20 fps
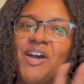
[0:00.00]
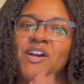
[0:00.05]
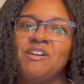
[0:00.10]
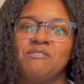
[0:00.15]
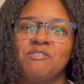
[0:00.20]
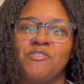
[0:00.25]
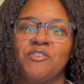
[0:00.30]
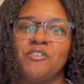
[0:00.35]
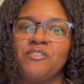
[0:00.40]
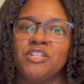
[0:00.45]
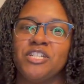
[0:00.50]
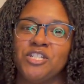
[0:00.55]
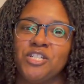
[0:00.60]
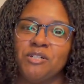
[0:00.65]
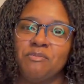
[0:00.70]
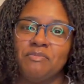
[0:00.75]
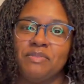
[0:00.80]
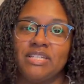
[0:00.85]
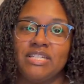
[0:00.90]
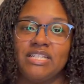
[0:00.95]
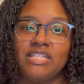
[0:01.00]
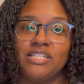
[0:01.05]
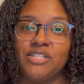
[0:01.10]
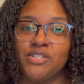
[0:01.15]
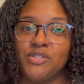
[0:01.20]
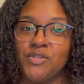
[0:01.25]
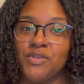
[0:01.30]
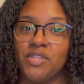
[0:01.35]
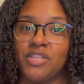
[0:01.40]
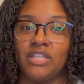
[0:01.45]
we jump
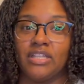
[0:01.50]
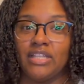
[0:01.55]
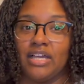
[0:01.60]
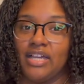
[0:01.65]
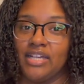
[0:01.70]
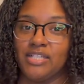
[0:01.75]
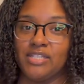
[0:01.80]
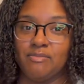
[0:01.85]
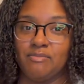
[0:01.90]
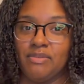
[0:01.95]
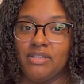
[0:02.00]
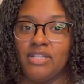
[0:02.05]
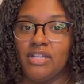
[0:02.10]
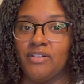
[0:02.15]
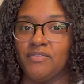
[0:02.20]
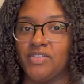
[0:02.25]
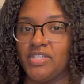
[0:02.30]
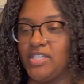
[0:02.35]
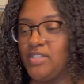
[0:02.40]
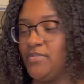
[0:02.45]
into the last bit of this